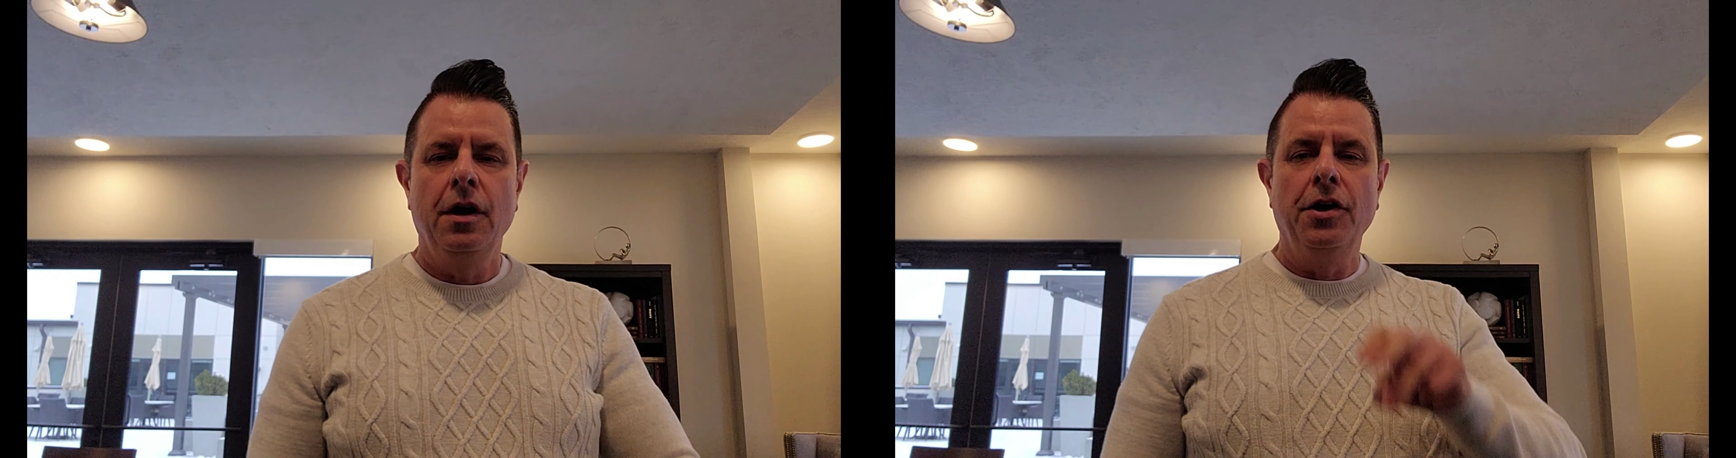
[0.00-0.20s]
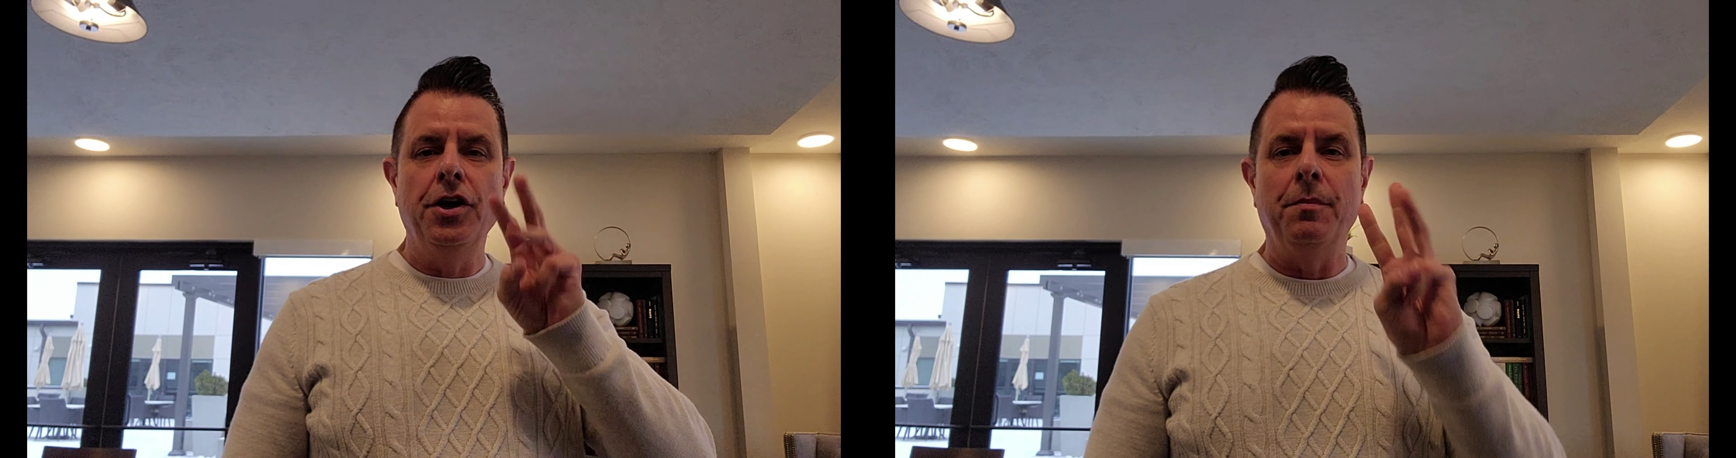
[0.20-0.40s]

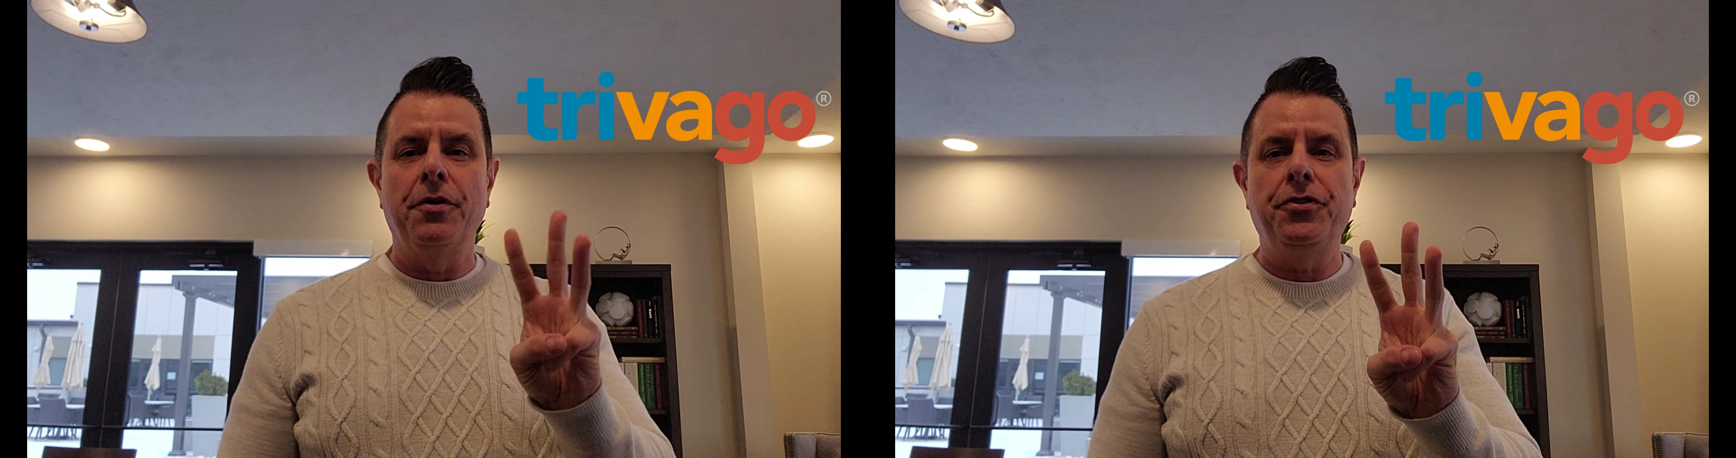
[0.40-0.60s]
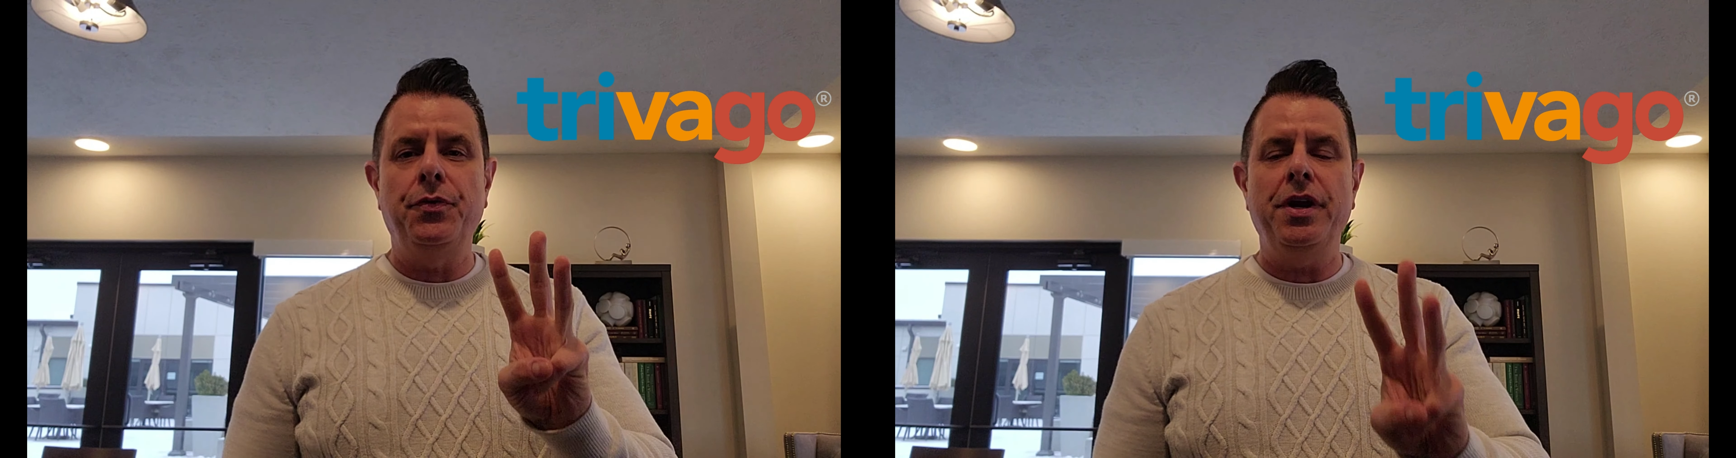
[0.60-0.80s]
Number
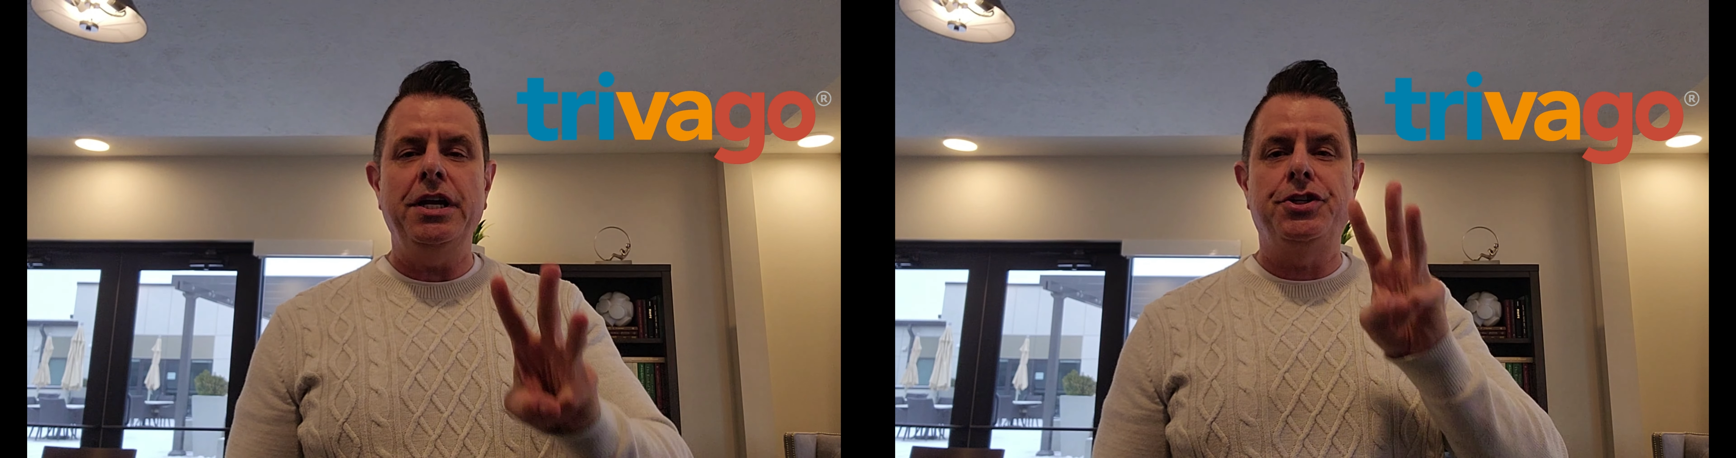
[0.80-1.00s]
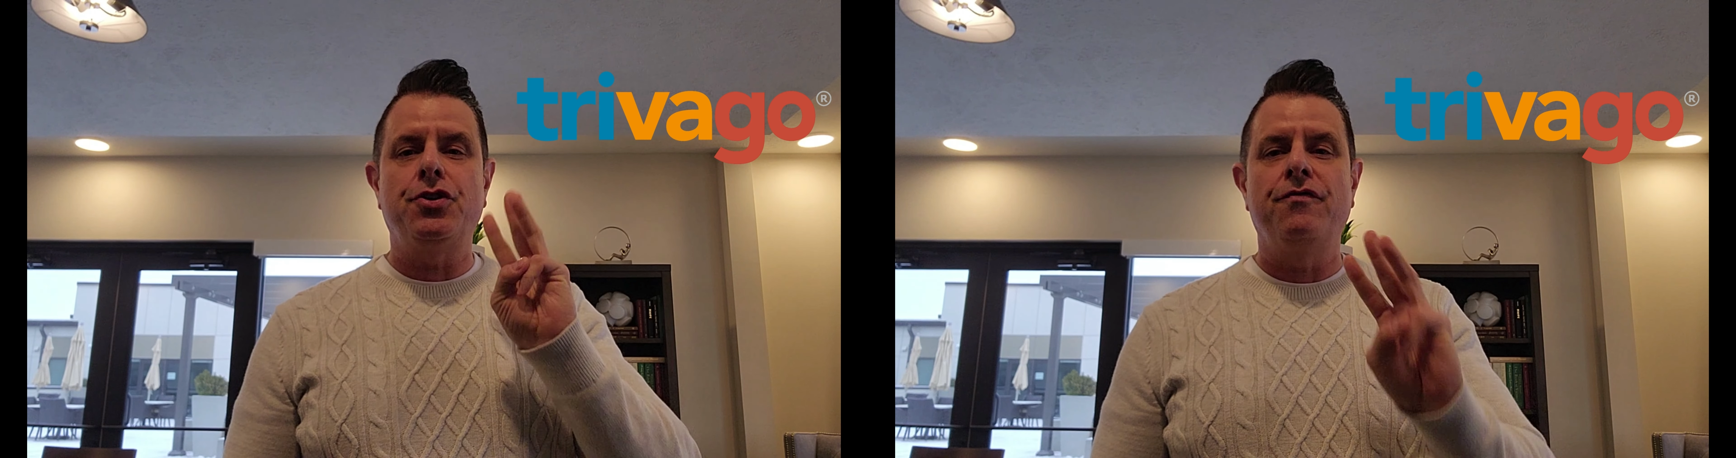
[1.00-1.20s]
3,
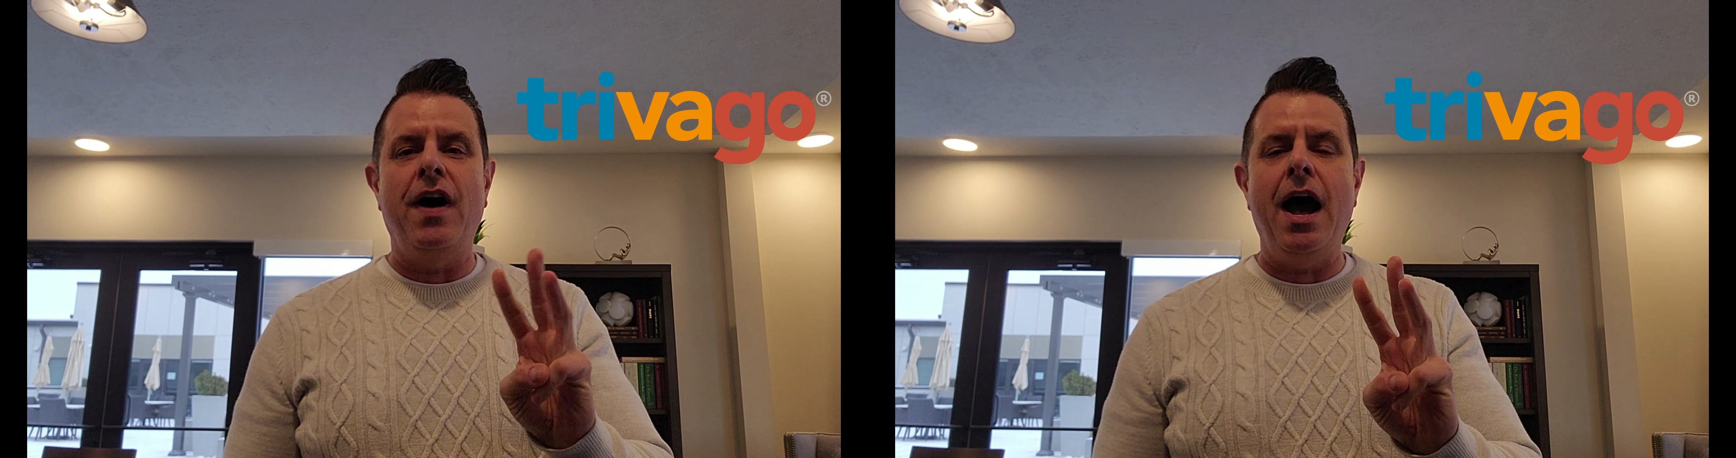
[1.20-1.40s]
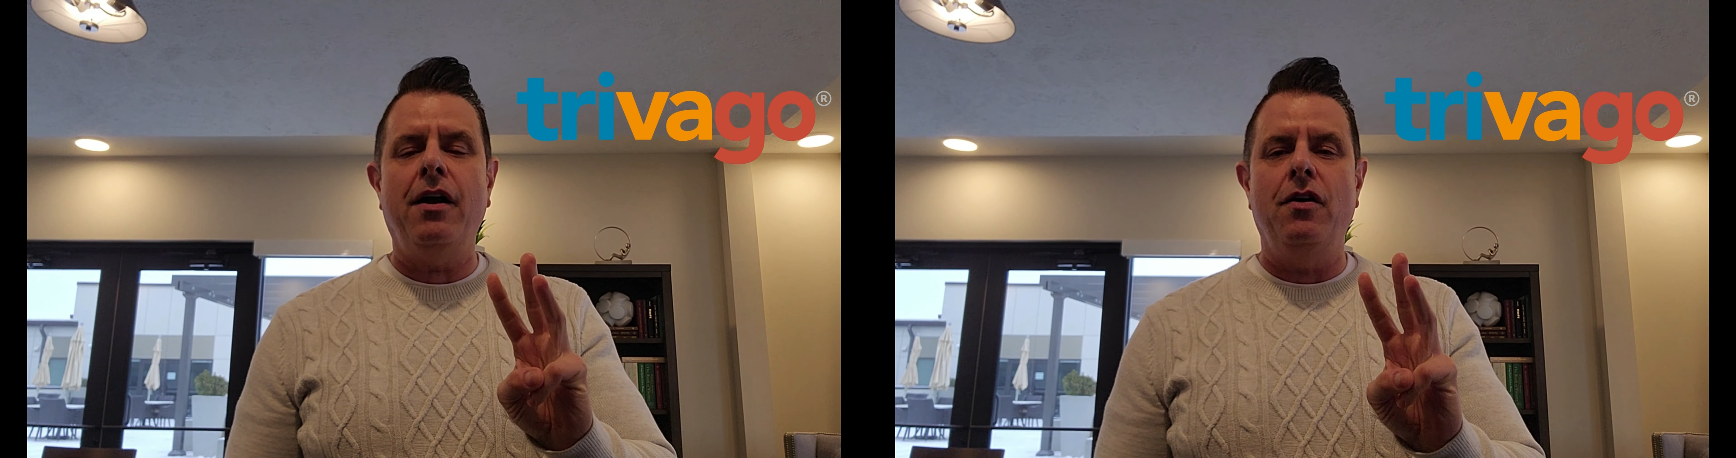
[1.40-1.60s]

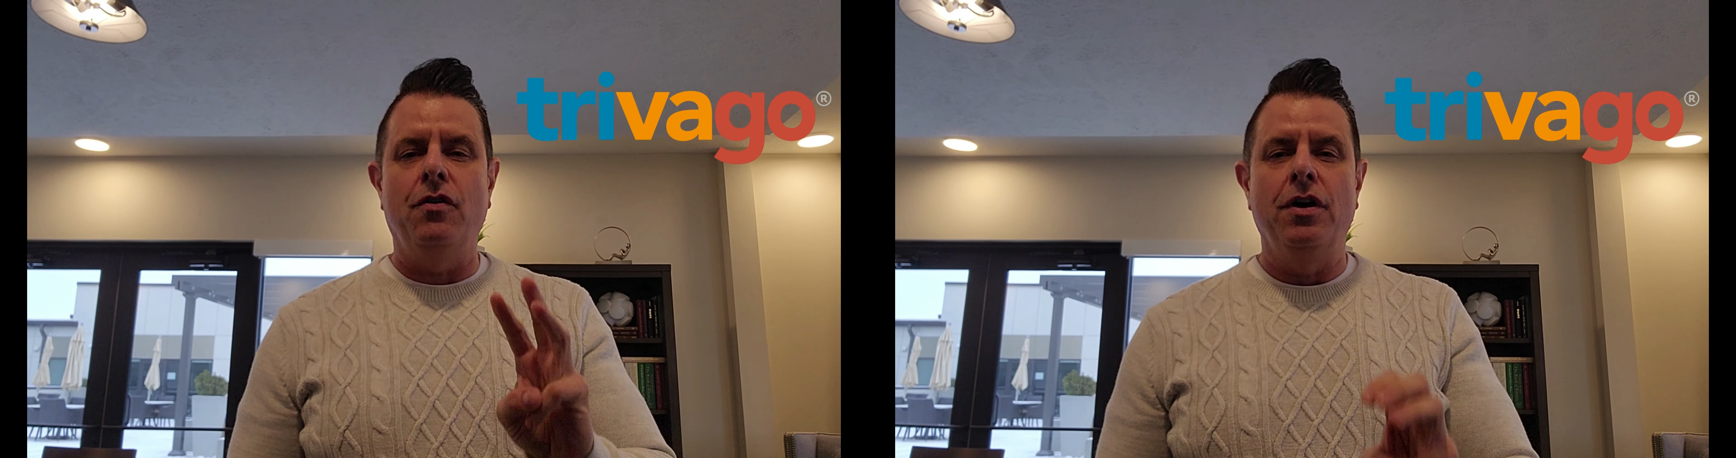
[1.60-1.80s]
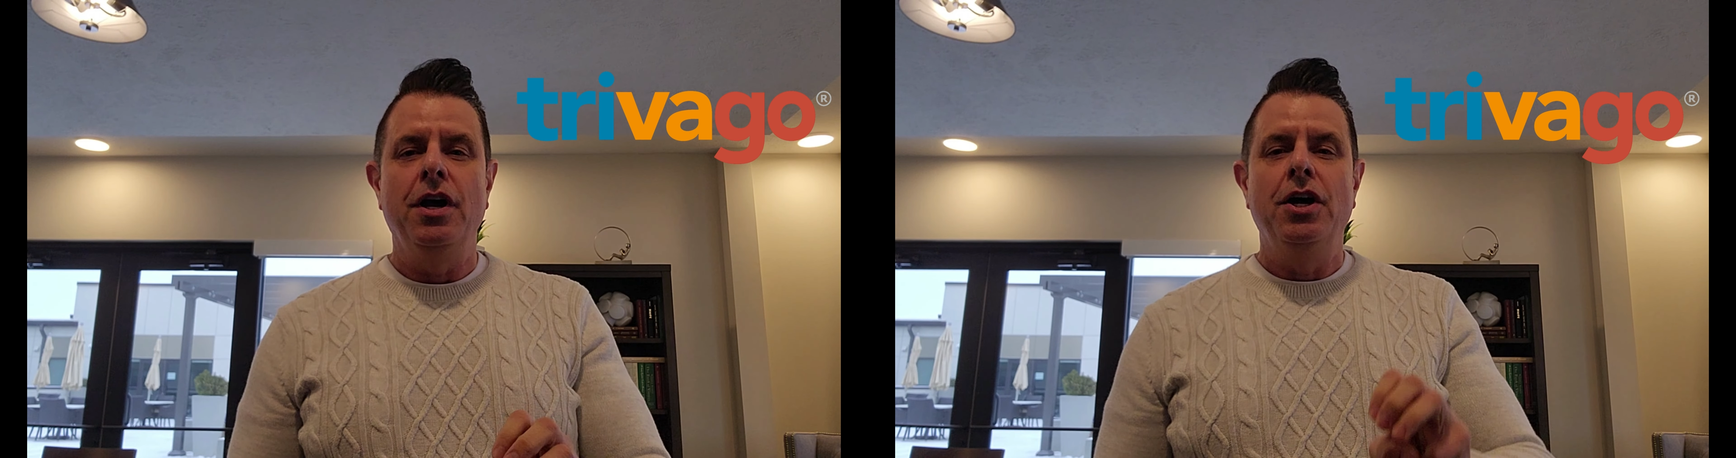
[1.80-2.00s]
Trivago.